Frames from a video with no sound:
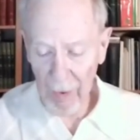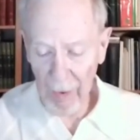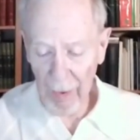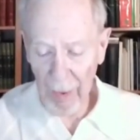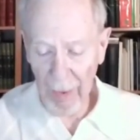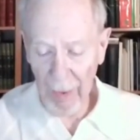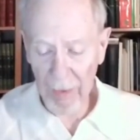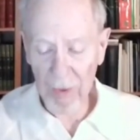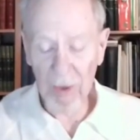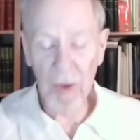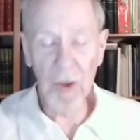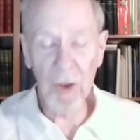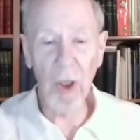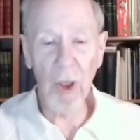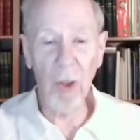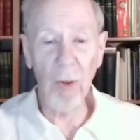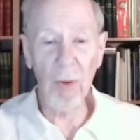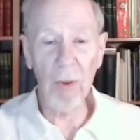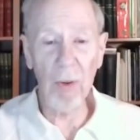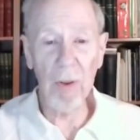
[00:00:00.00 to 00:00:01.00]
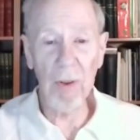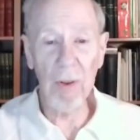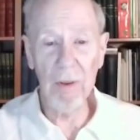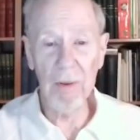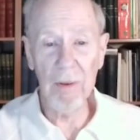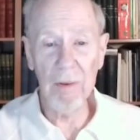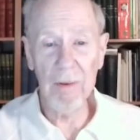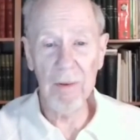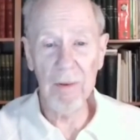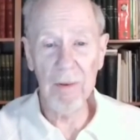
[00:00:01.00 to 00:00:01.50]
as a joke,
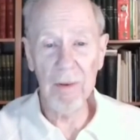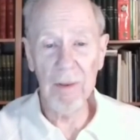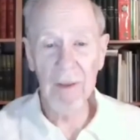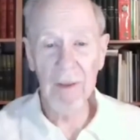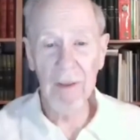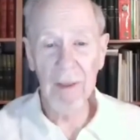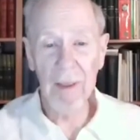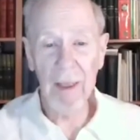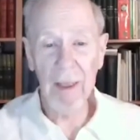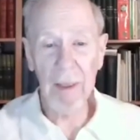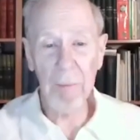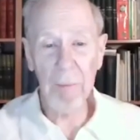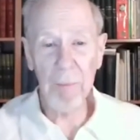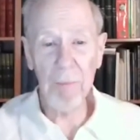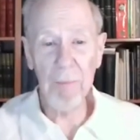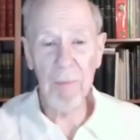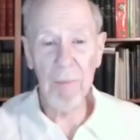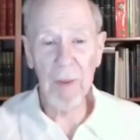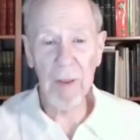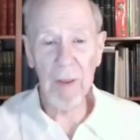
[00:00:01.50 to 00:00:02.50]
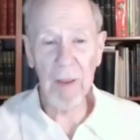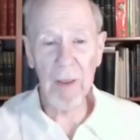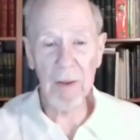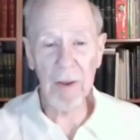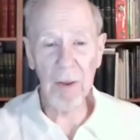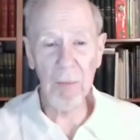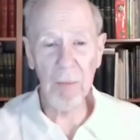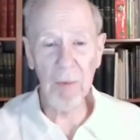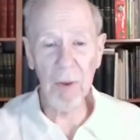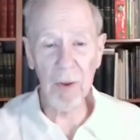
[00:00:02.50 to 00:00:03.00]
he he got
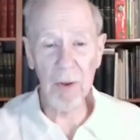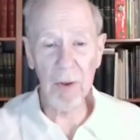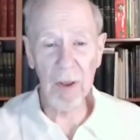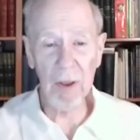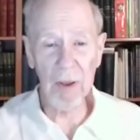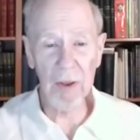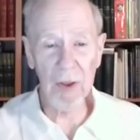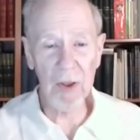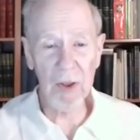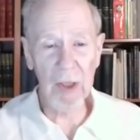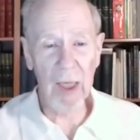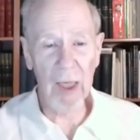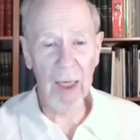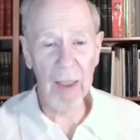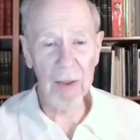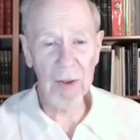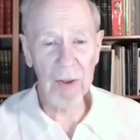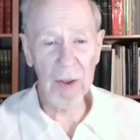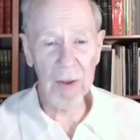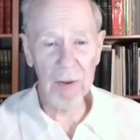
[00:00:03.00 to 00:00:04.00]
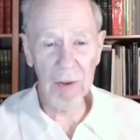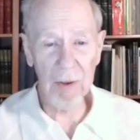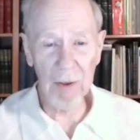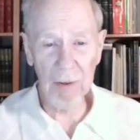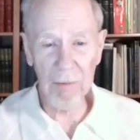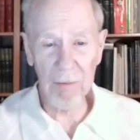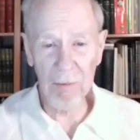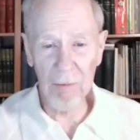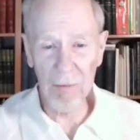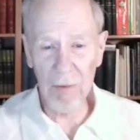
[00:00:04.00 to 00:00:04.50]
some of those little stars that the
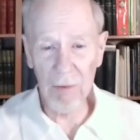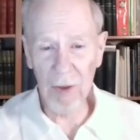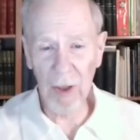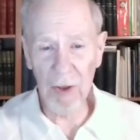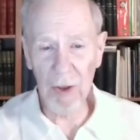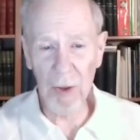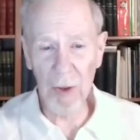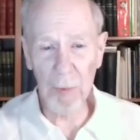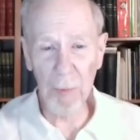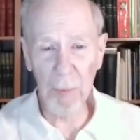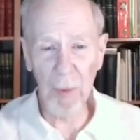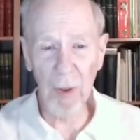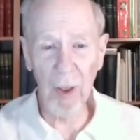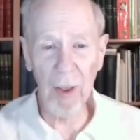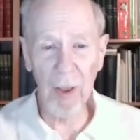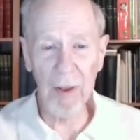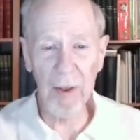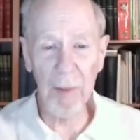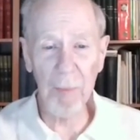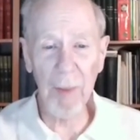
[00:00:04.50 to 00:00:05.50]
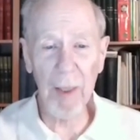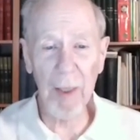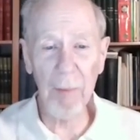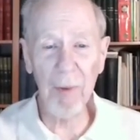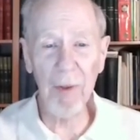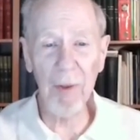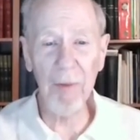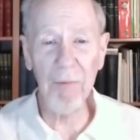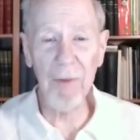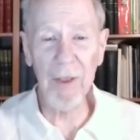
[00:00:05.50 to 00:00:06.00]
teachers put on your
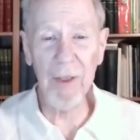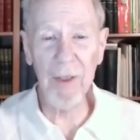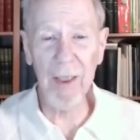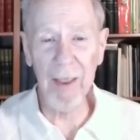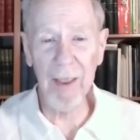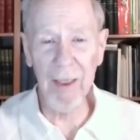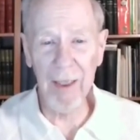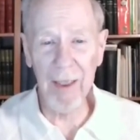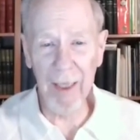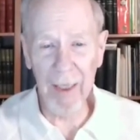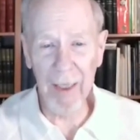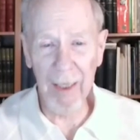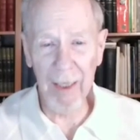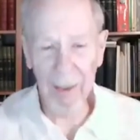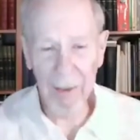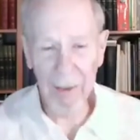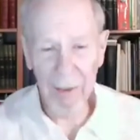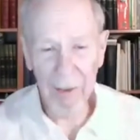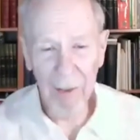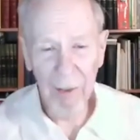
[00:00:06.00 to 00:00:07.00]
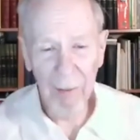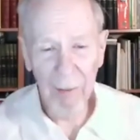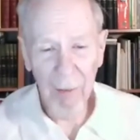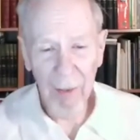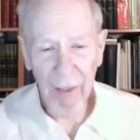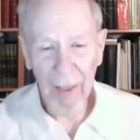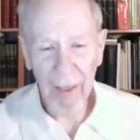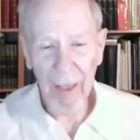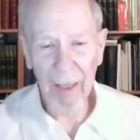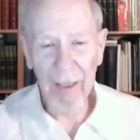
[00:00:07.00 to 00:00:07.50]
paper if you get an A,
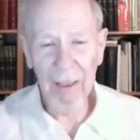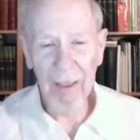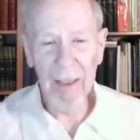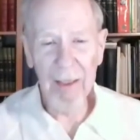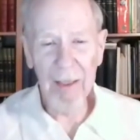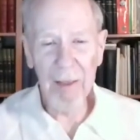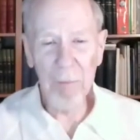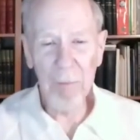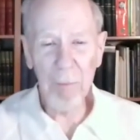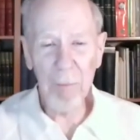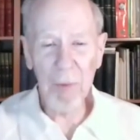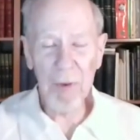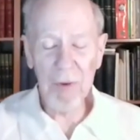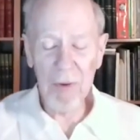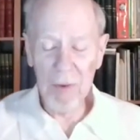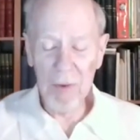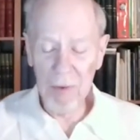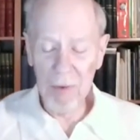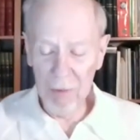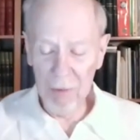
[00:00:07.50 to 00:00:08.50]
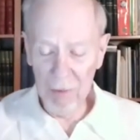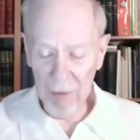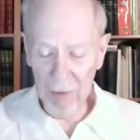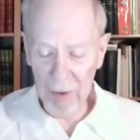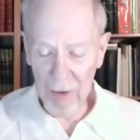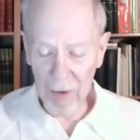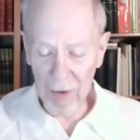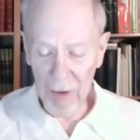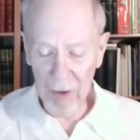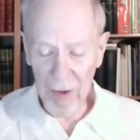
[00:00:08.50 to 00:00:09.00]
and and he put
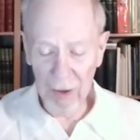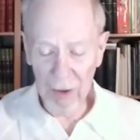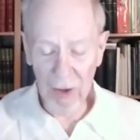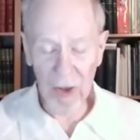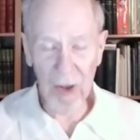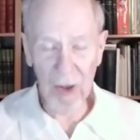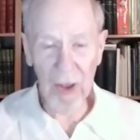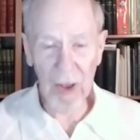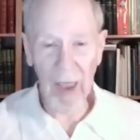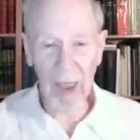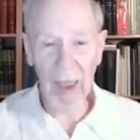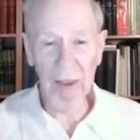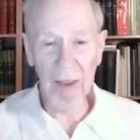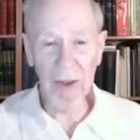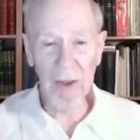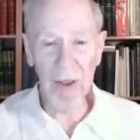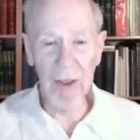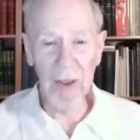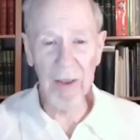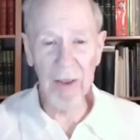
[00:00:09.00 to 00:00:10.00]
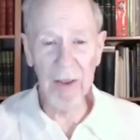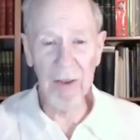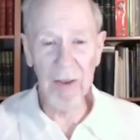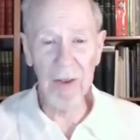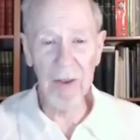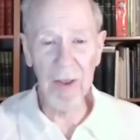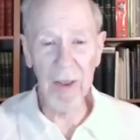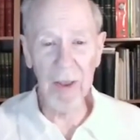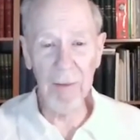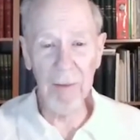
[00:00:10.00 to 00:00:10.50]
these little stars on his
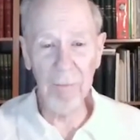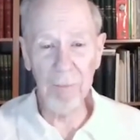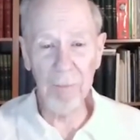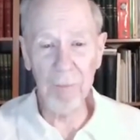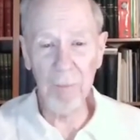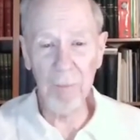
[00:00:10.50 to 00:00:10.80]
um,